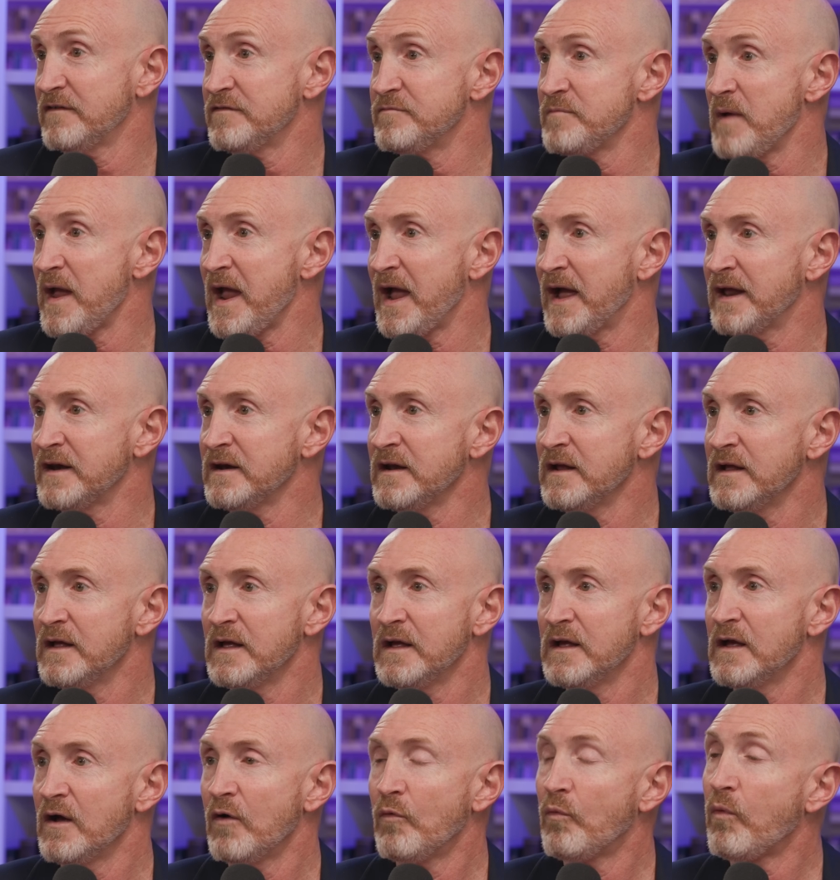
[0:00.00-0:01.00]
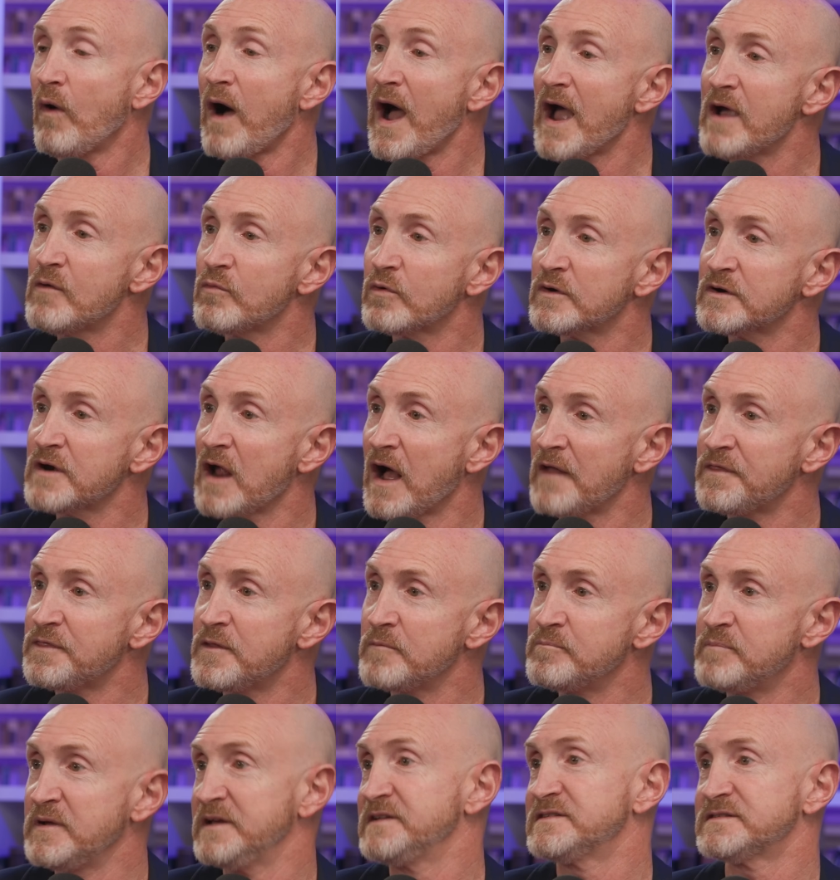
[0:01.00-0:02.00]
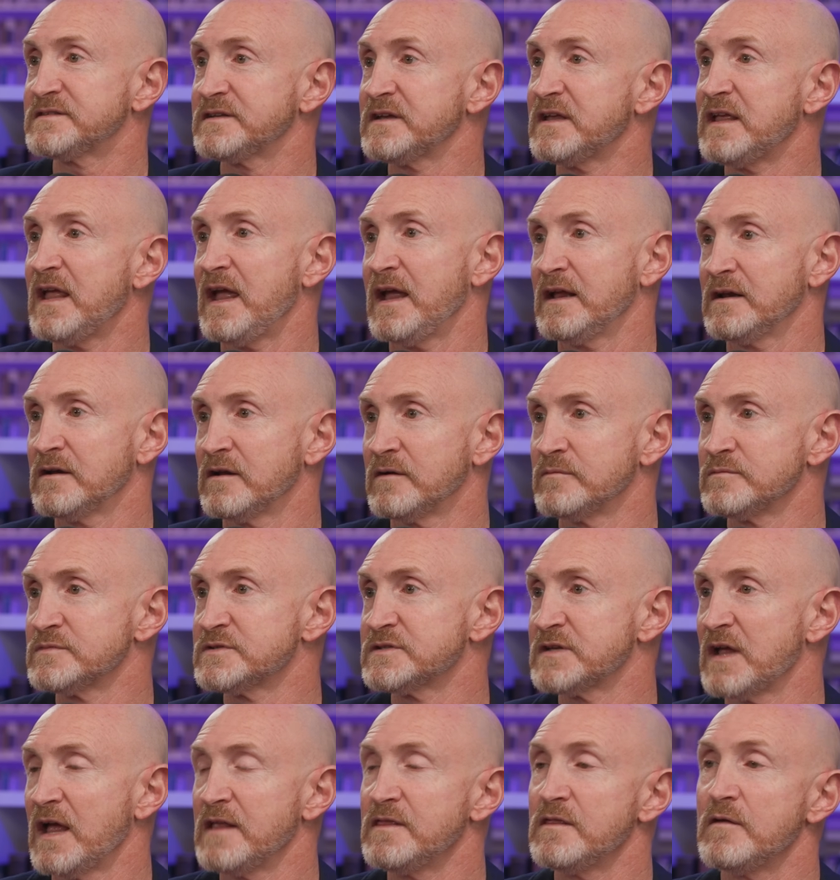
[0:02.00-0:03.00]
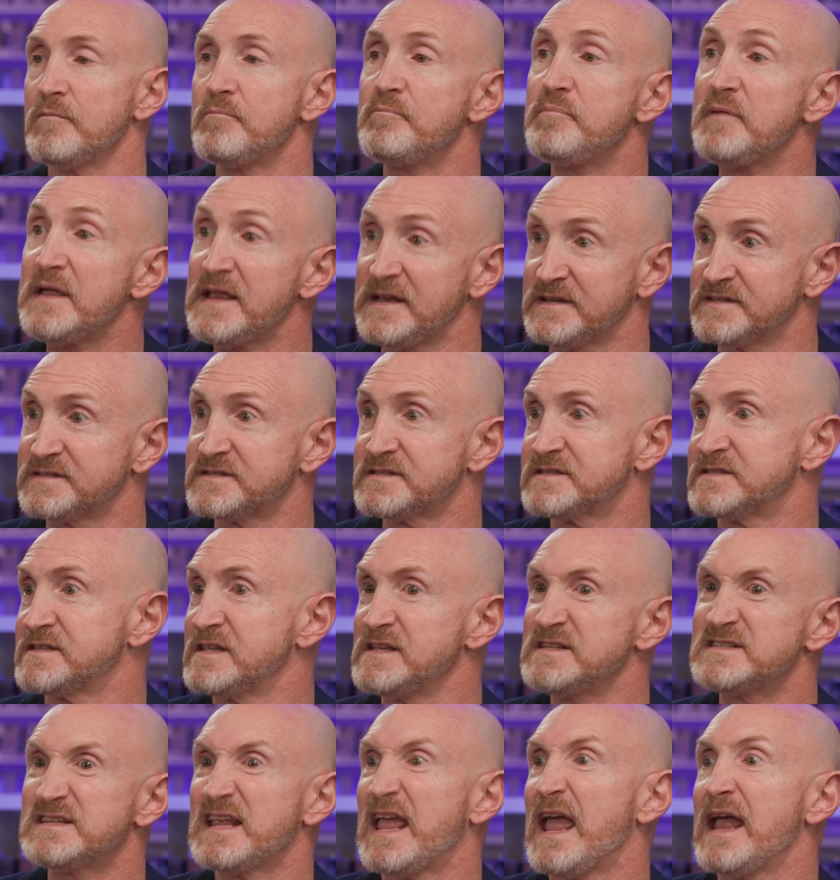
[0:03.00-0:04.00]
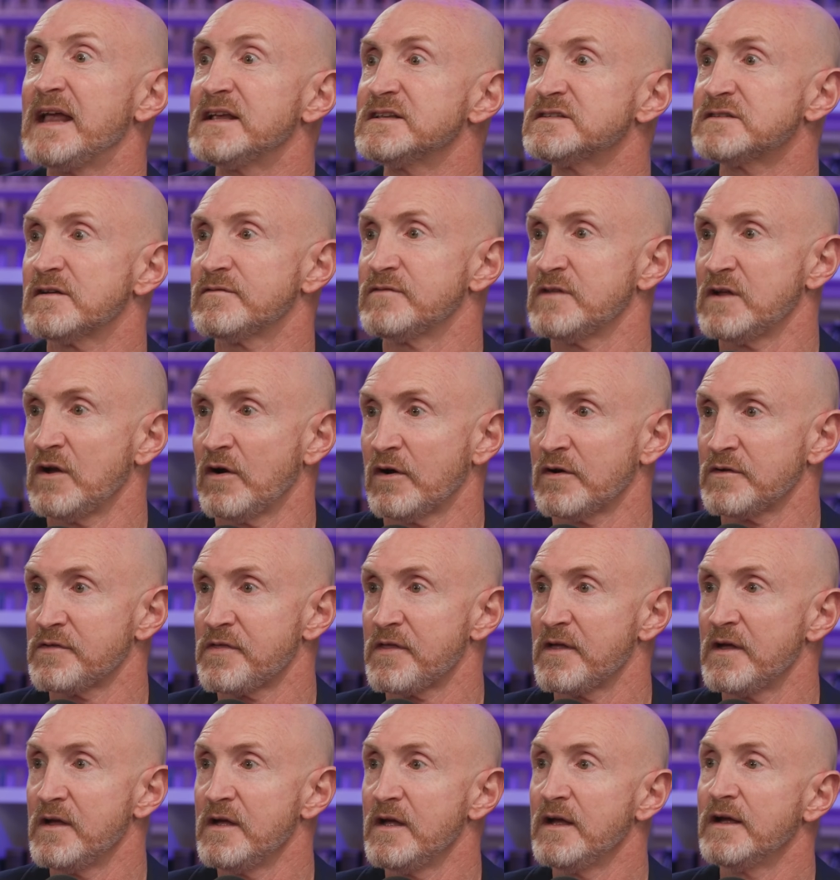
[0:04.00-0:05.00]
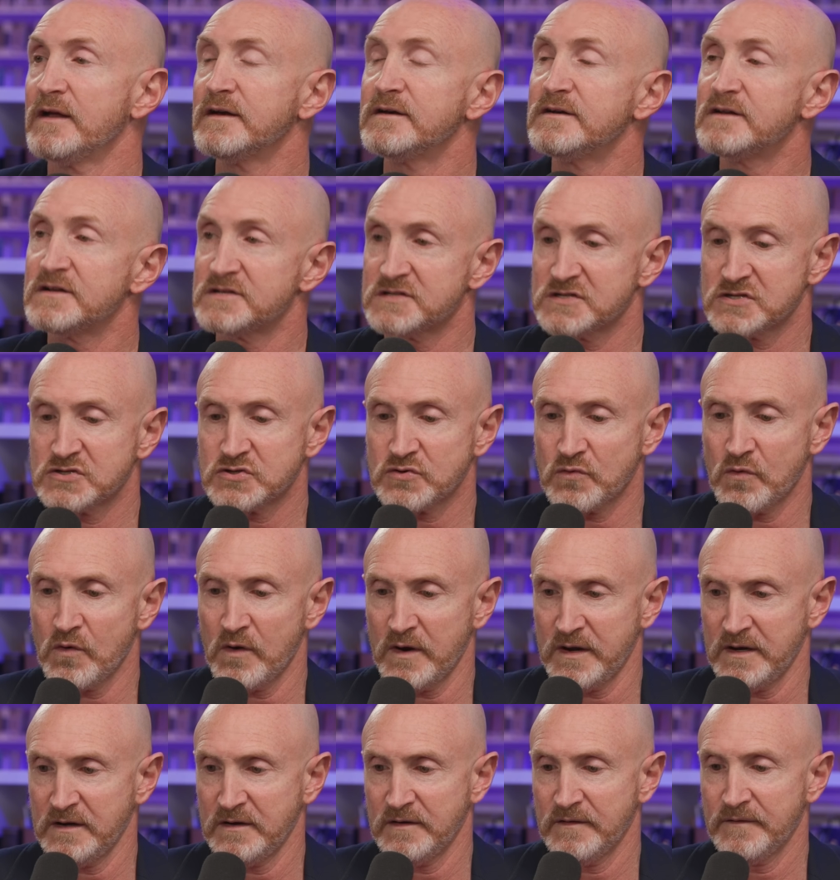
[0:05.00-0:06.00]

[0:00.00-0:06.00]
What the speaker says: of Man, why were not the beastly kingdoms and the beasts, these kings of the earth, destroyed?